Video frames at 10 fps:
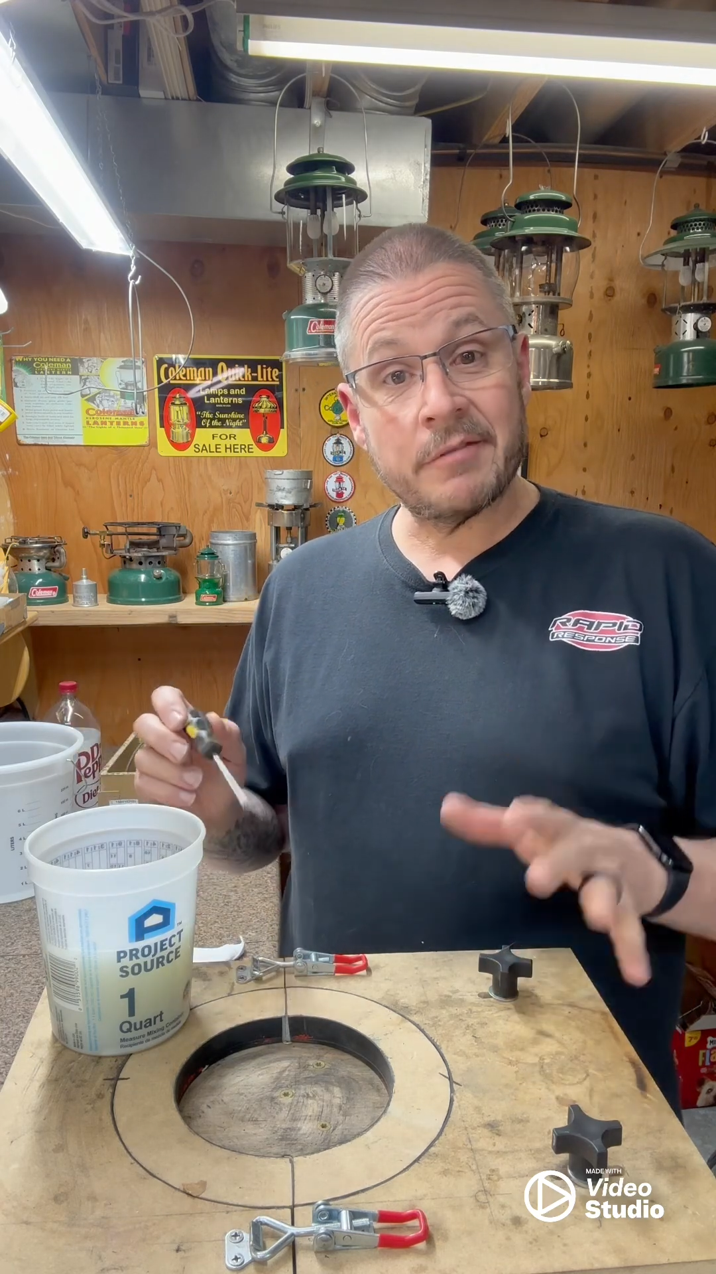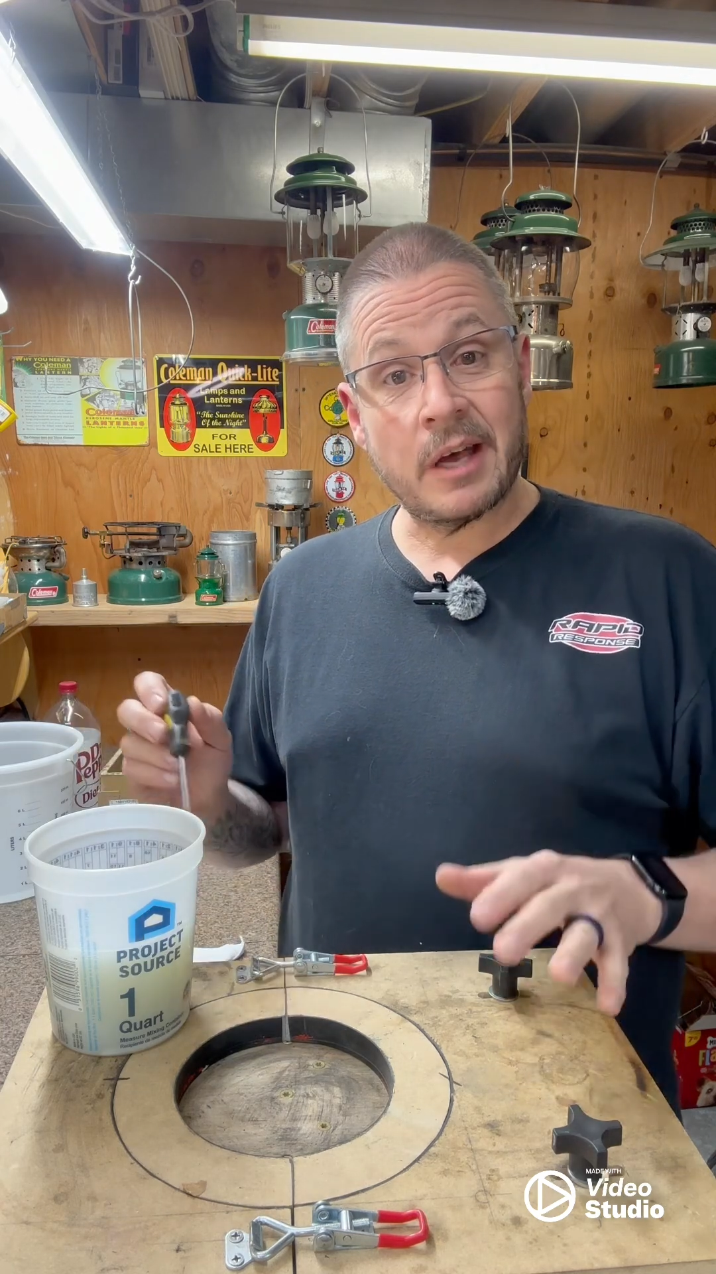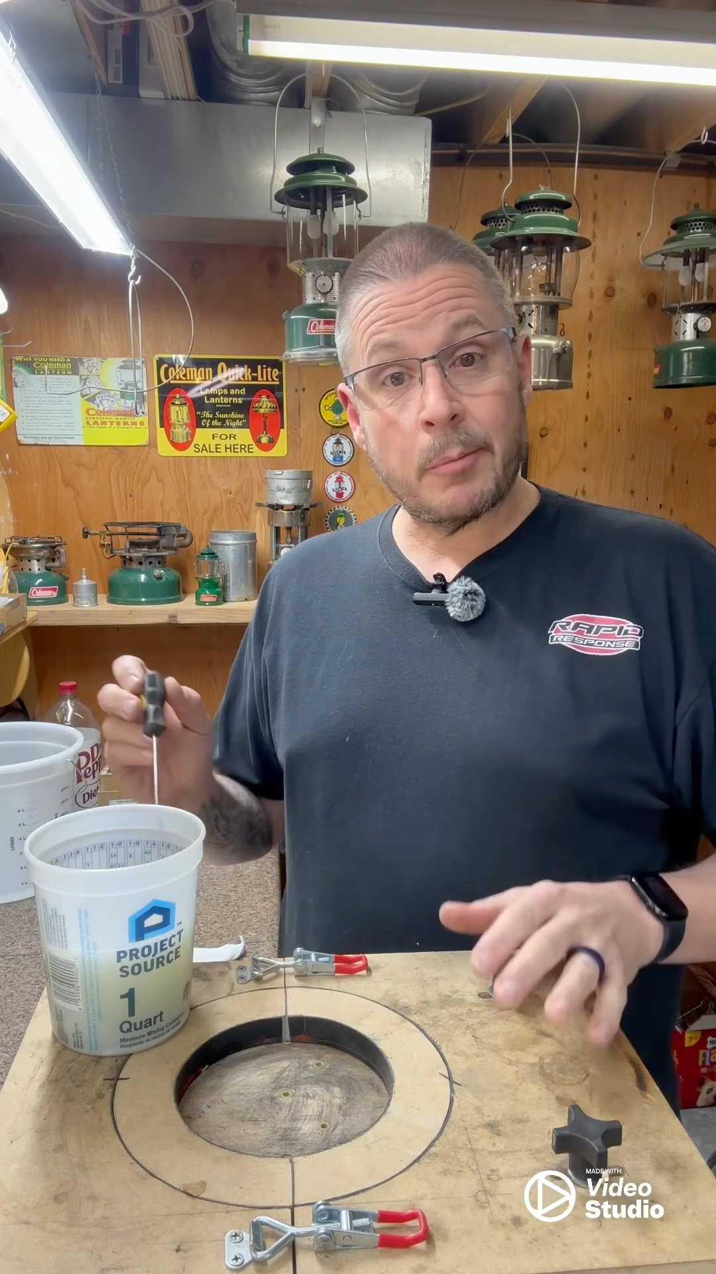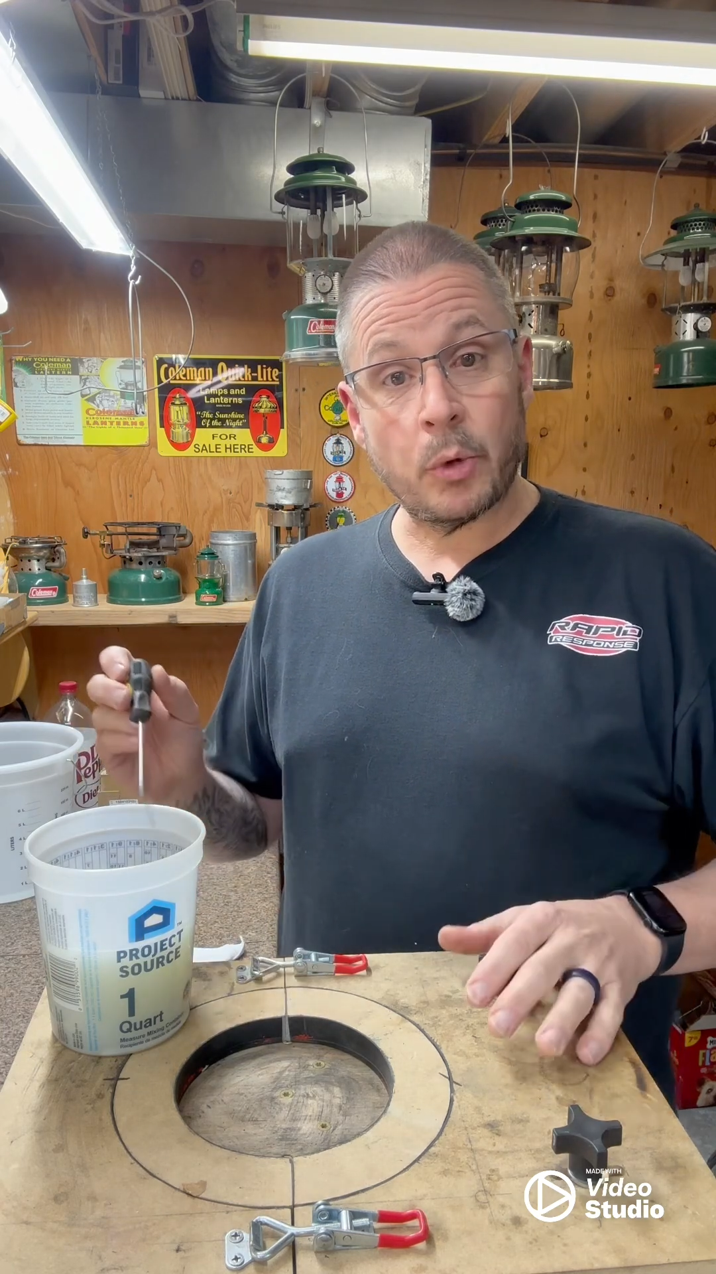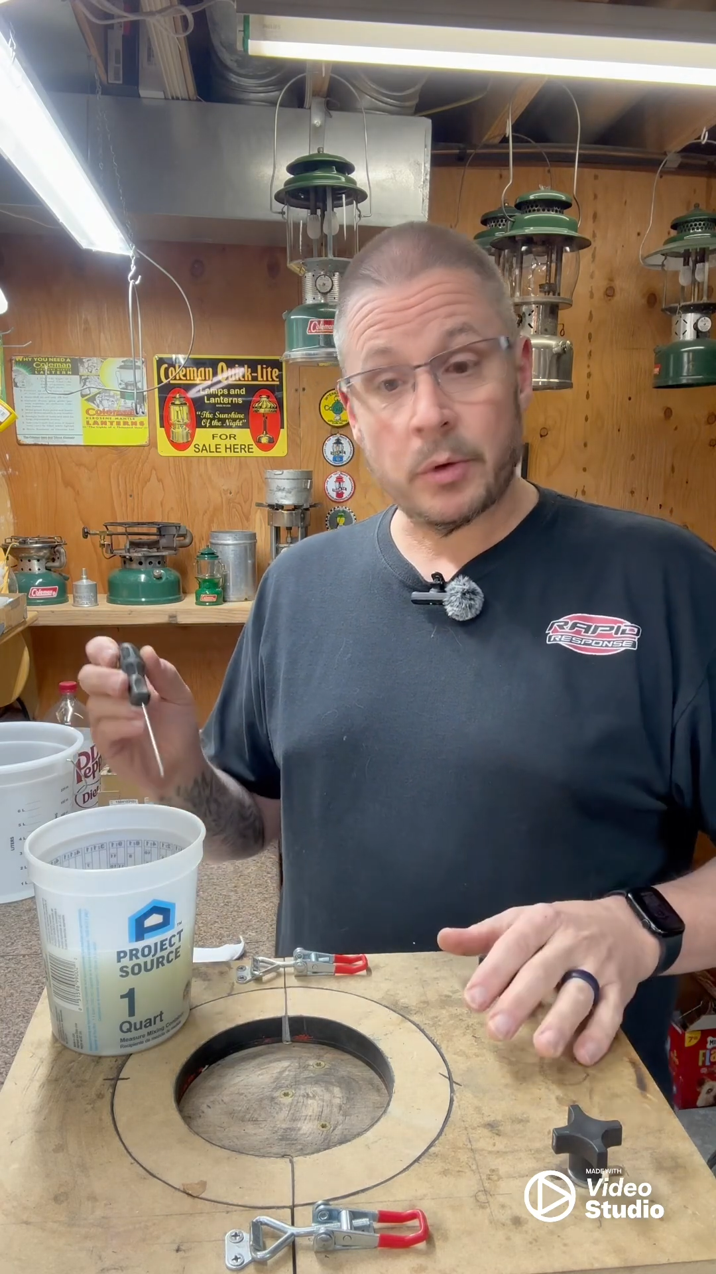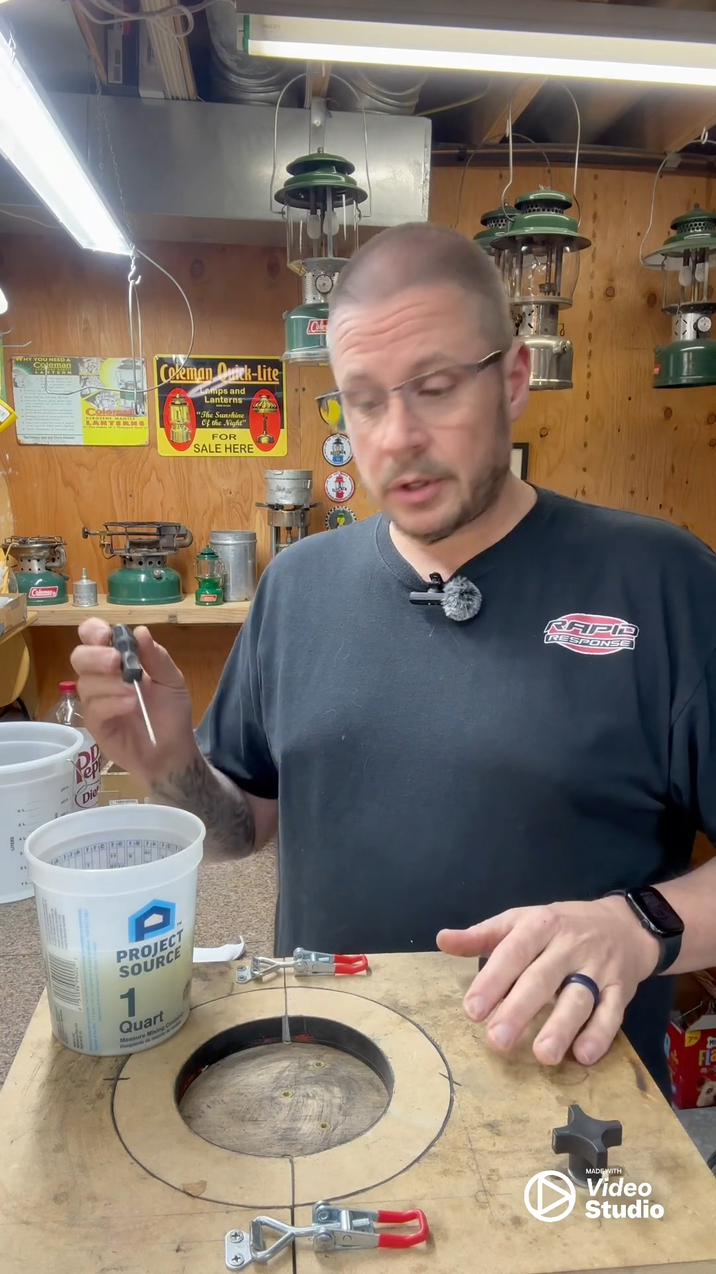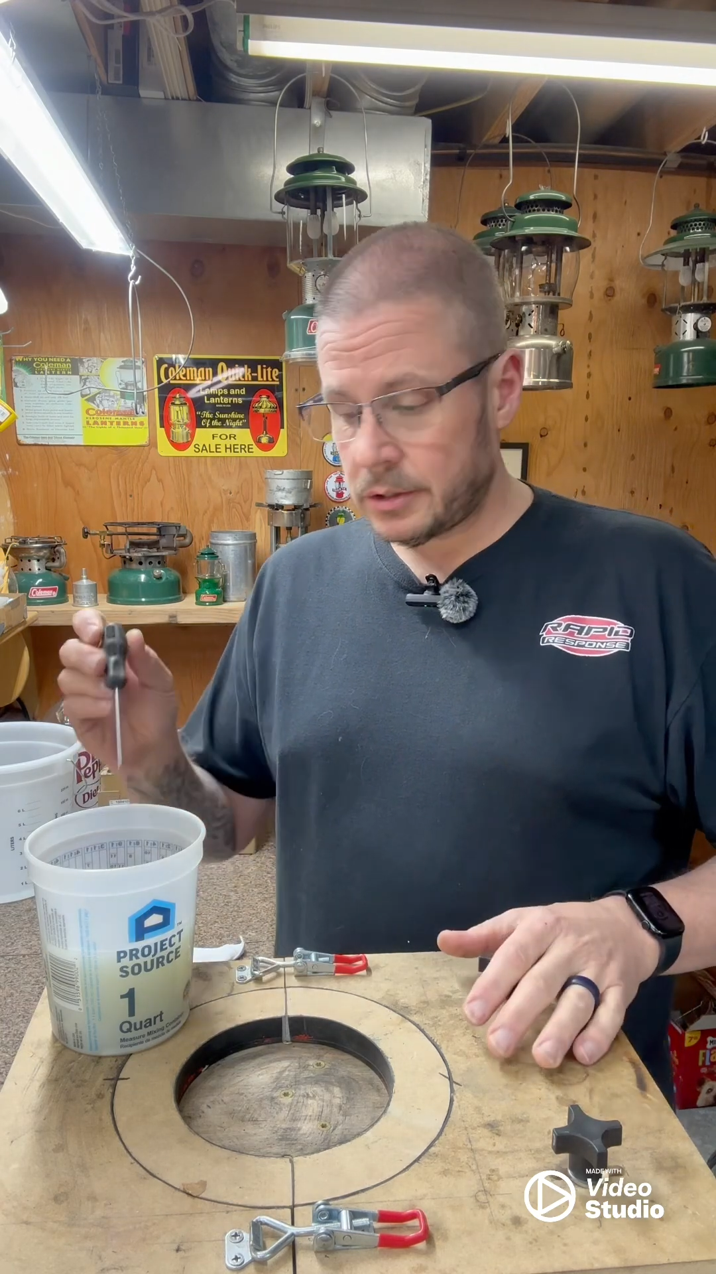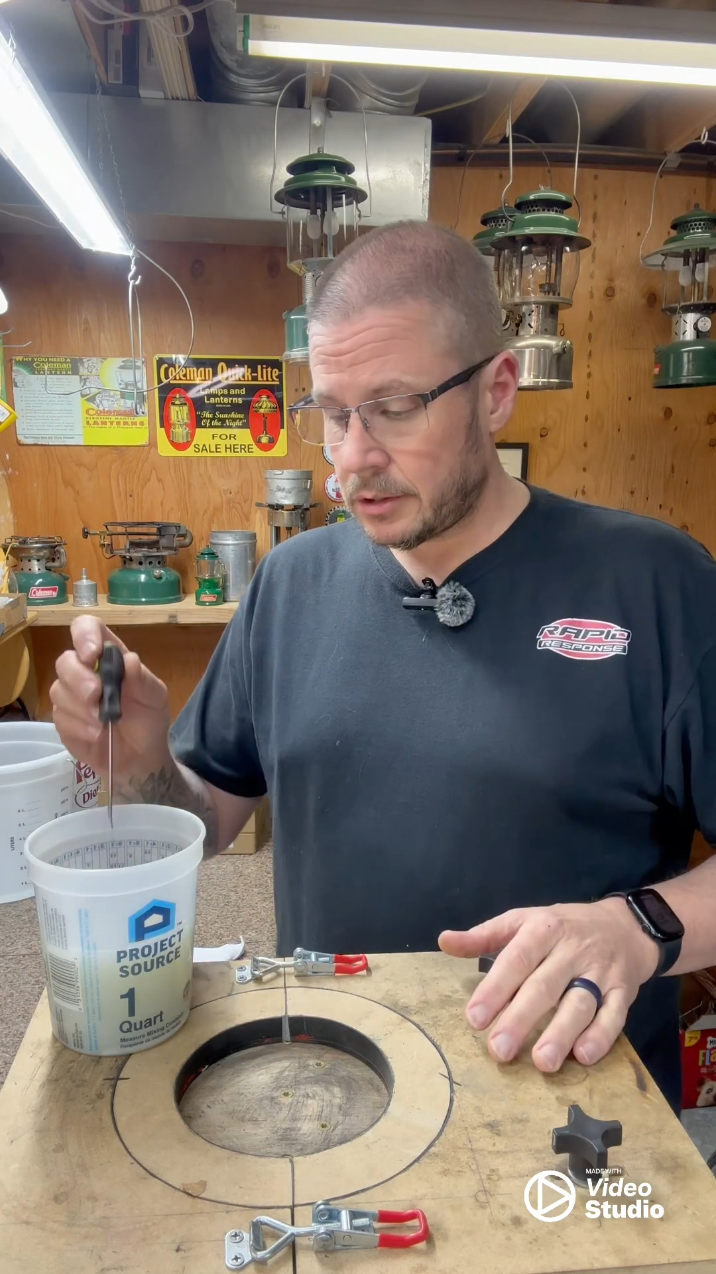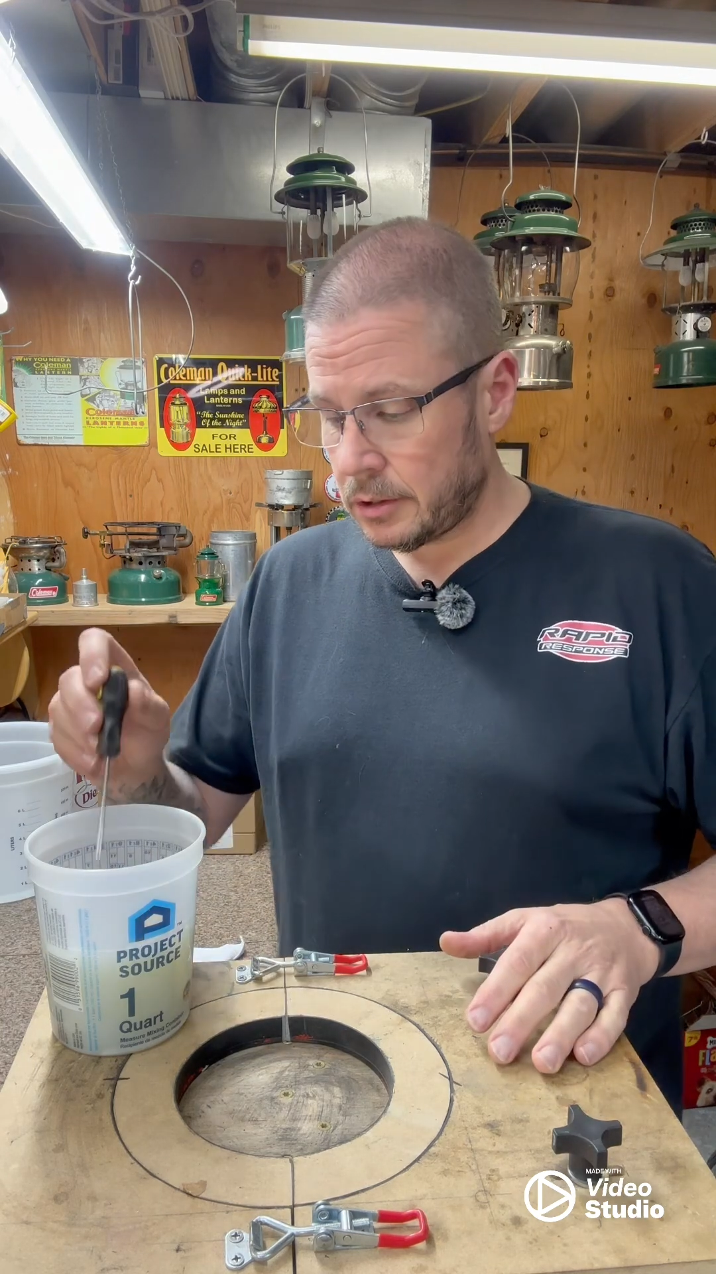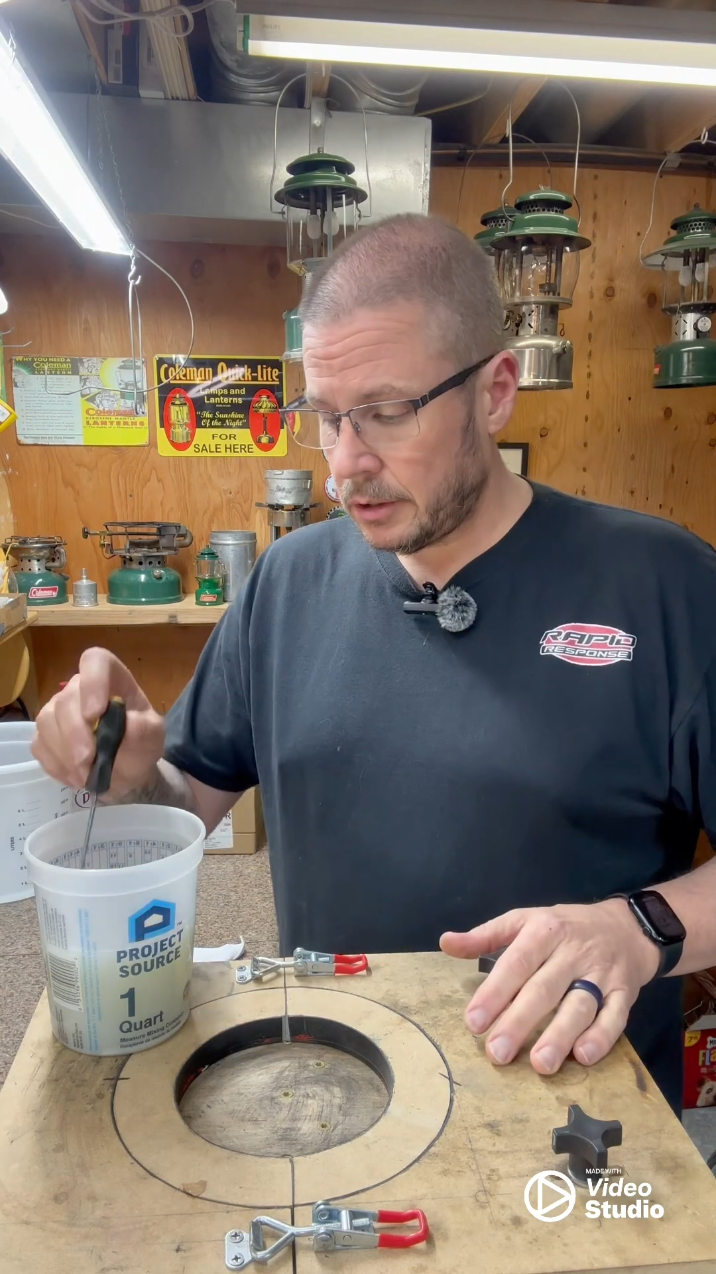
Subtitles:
Evaporust.